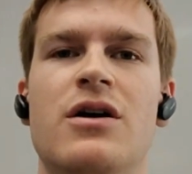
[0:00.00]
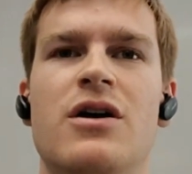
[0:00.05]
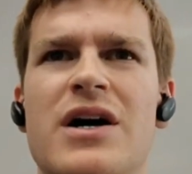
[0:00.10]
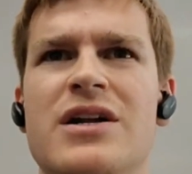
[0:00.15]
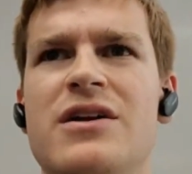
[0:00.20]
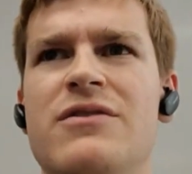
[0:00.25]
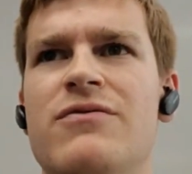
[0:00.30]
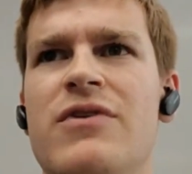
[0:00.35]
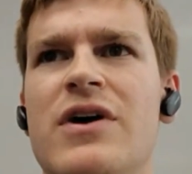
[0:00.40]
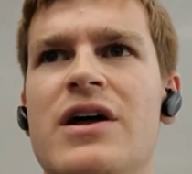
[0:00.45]
I
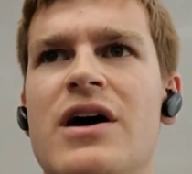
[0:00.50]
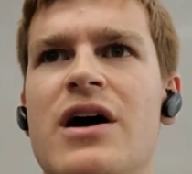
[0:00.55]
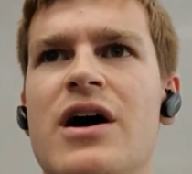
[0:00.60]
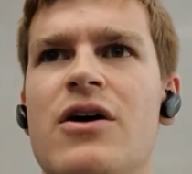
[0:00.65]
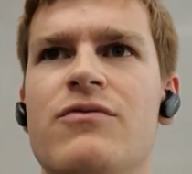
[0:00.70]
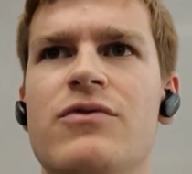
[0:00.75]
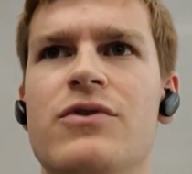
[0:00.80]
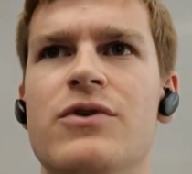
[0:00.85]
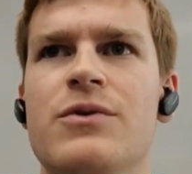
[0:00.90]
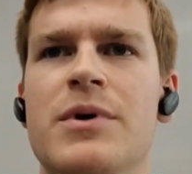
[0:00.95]
did find it
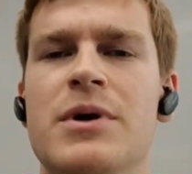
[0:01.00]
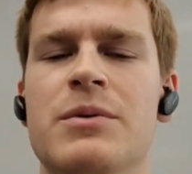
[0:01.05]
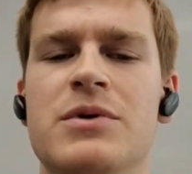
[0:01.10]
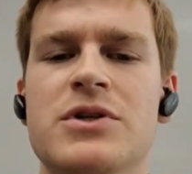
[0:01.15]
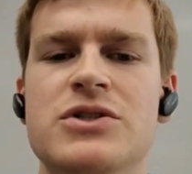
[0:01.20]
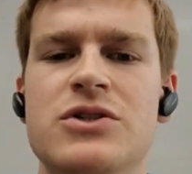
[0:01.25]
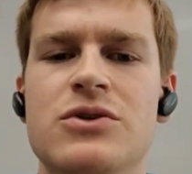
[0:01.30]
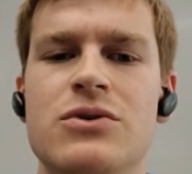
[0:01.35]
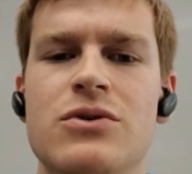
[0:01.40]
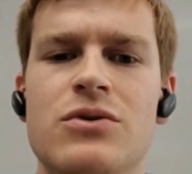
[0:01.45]
helpful
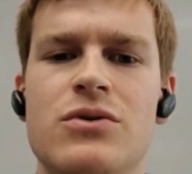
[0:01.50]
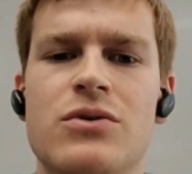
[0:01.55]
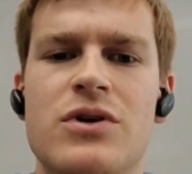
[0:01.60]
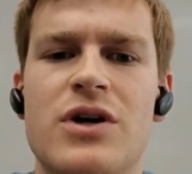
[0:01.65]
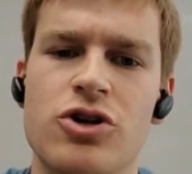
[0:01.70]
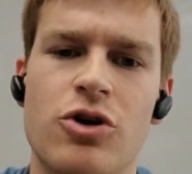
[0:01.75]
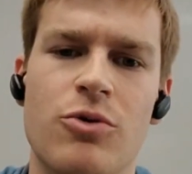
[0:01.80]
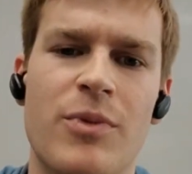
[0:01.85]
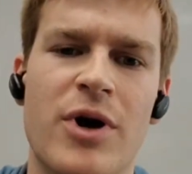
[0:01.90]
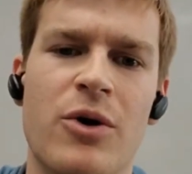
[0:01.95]
maybe to
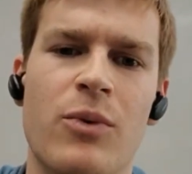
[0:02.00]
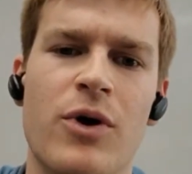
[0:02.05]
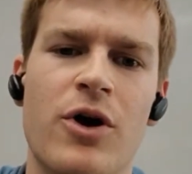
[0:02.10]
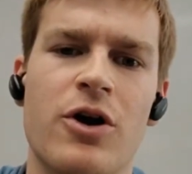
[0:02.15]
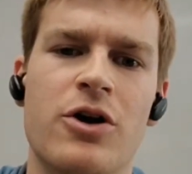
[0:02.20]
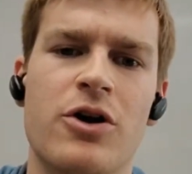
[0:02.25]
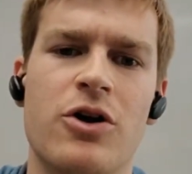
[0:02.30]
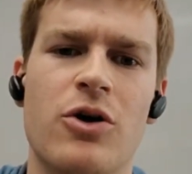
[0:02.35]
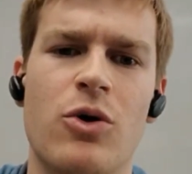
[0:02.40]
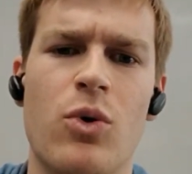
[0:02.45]
show my
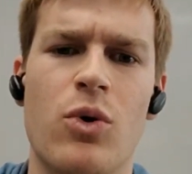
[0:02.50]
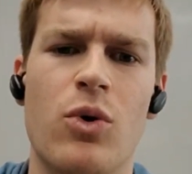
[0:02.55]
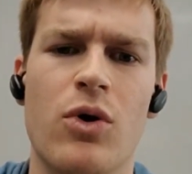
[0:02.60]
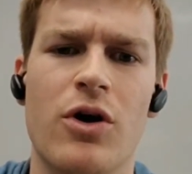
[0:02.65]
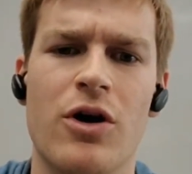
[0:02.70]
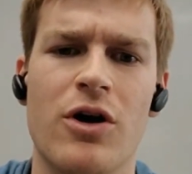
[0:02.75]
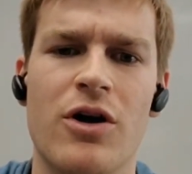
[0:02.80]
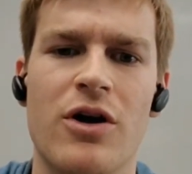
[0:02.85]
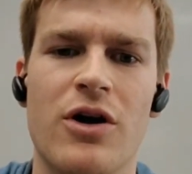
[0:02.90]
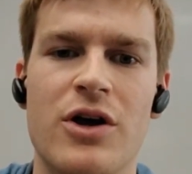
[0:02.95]
work
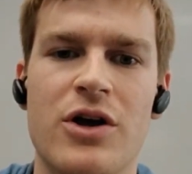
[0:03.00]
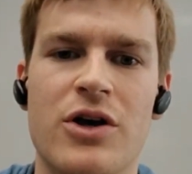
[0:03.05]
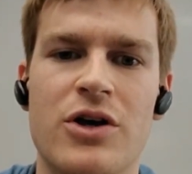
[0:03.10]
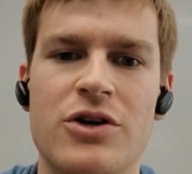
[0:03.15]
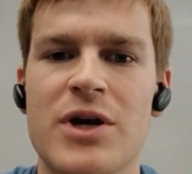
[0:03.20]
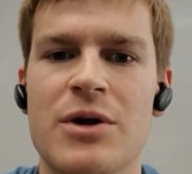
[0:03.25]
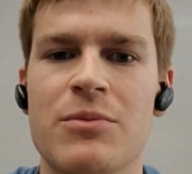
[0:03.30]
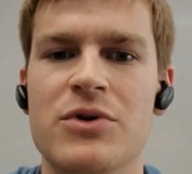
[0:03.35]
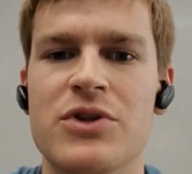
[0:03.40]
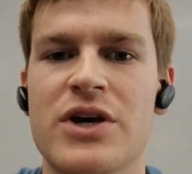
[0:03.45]
or
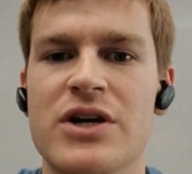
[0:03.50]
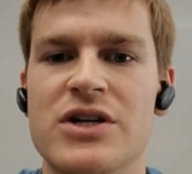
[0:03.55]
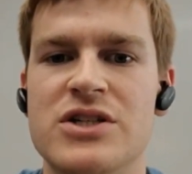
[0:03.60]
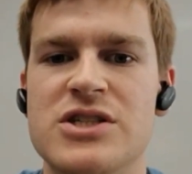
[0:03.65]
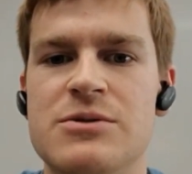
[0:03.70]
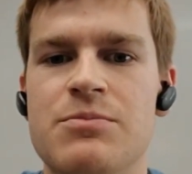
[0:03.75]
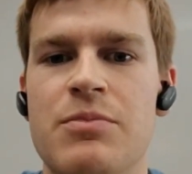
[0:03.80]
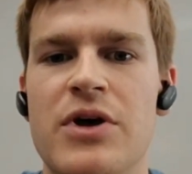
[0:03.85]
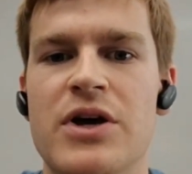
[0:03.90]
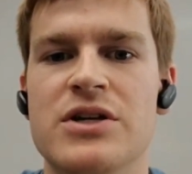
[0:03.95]
be able to
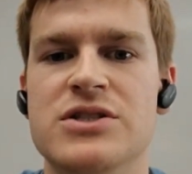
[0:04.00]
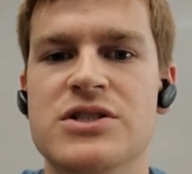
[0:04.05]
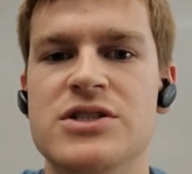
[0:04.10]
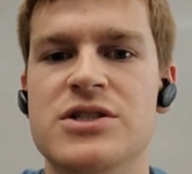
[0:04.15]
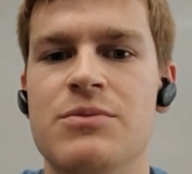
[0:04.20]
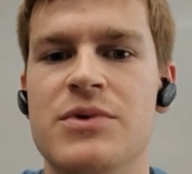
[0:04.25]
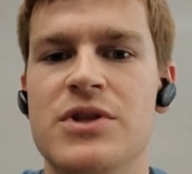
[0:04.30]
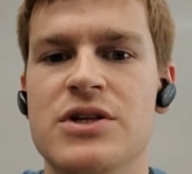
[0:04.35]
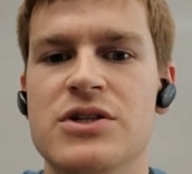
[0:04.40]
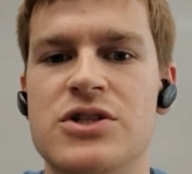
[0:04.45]
explain
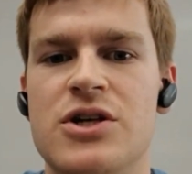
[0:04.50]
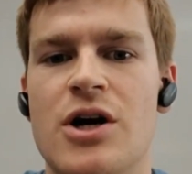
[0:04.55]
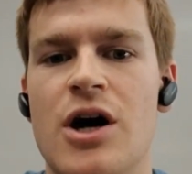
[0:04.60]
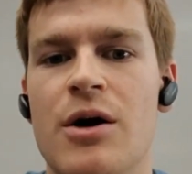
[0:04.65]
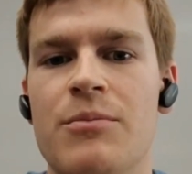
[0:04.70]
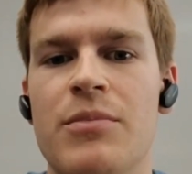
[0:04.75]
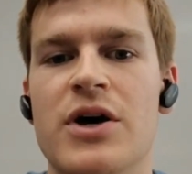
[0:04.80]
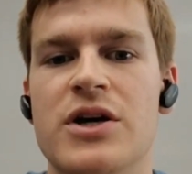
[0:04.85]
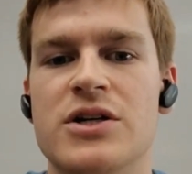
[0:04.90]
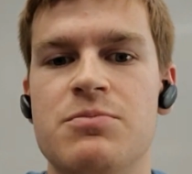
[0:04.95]
some of these
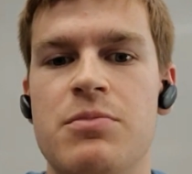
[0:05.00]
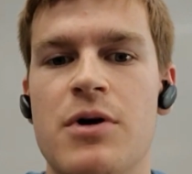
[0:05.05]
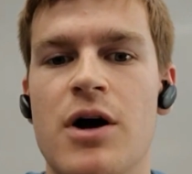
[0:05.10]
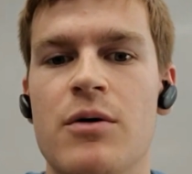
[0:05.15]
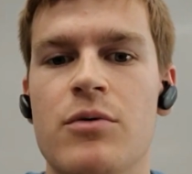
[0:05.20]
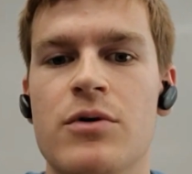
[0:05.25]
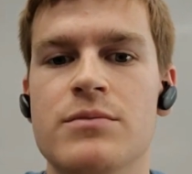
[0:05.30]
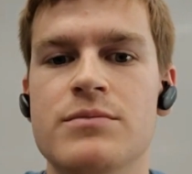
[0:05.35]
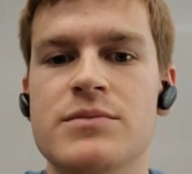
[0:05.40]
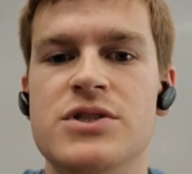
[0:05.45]
complex
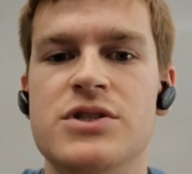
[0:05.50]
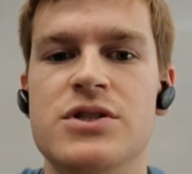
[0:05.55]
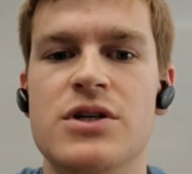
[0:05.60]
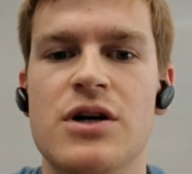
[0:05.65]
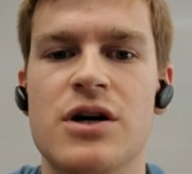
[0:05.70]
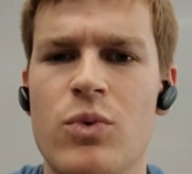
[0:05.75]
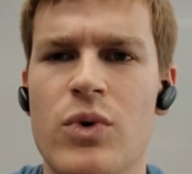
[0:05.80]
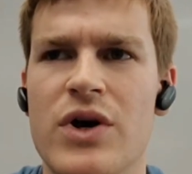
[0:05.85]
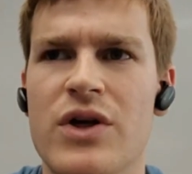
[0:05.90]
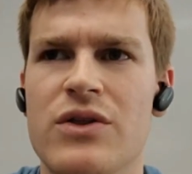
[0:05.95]
problems
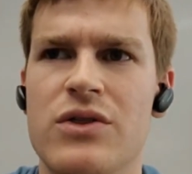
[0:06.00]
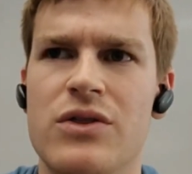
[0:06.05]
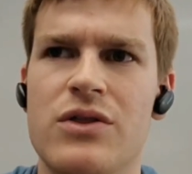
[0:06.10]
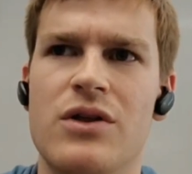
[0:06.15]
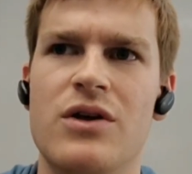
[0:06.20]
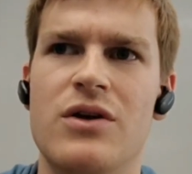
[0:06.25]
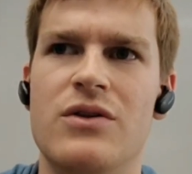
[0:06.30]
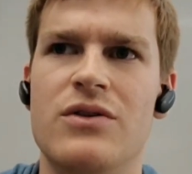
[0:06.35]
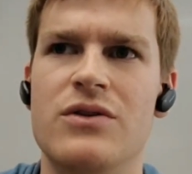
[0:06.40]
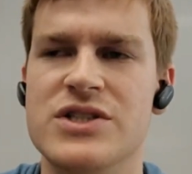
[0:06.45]

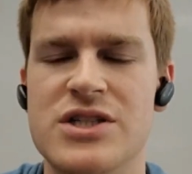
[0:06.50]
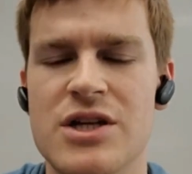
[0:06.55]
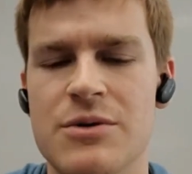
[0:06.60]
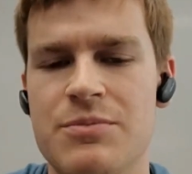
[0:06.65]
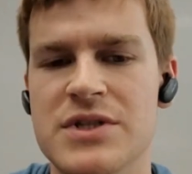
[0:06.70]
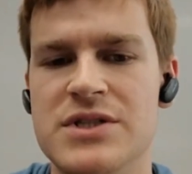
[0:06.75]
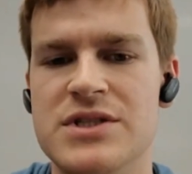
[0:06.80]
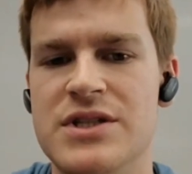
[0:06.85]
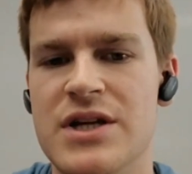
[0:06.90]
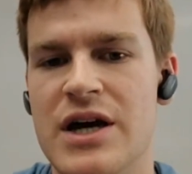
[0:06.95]
with the
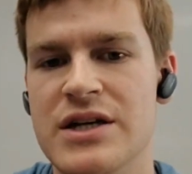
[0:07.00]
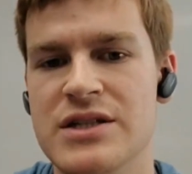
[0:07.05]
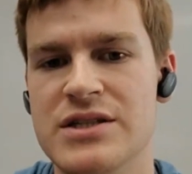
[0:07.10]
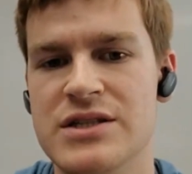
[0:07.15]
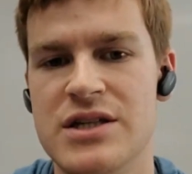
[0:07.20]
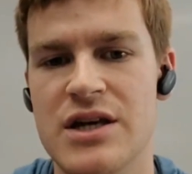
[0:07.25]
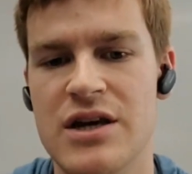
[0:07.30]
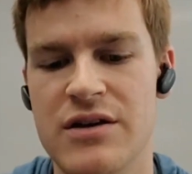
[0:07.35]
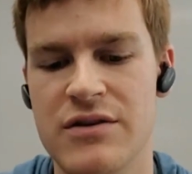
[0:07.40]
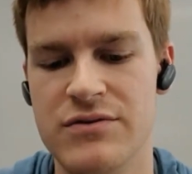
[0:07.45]
snippets that I'd
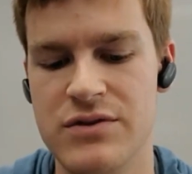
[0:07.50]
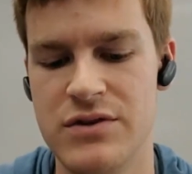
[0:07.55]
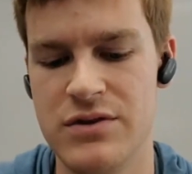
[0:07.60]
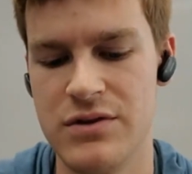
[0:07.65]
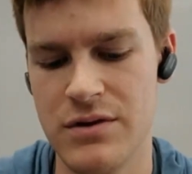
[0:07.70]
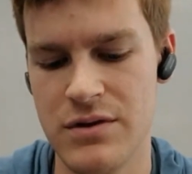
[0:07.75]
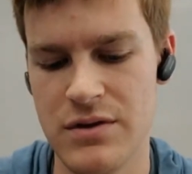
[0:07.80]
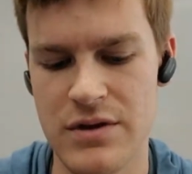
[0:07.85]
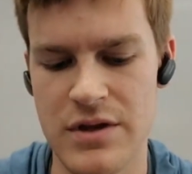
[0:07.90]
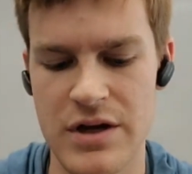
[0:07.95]
saved
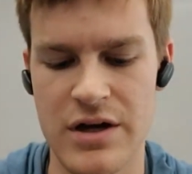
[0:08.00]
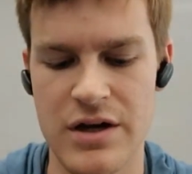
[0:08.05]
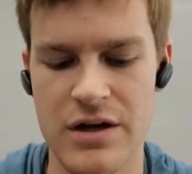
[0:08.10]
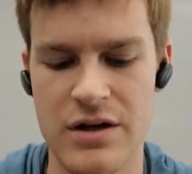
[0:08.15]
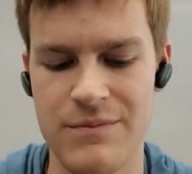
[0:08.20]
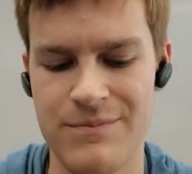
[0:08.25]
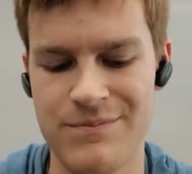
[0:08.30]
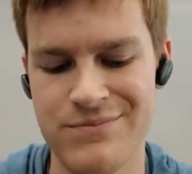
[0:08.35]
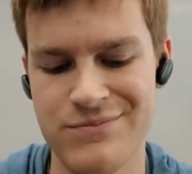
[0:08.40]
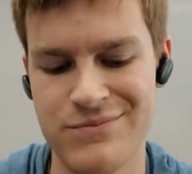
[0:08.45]
that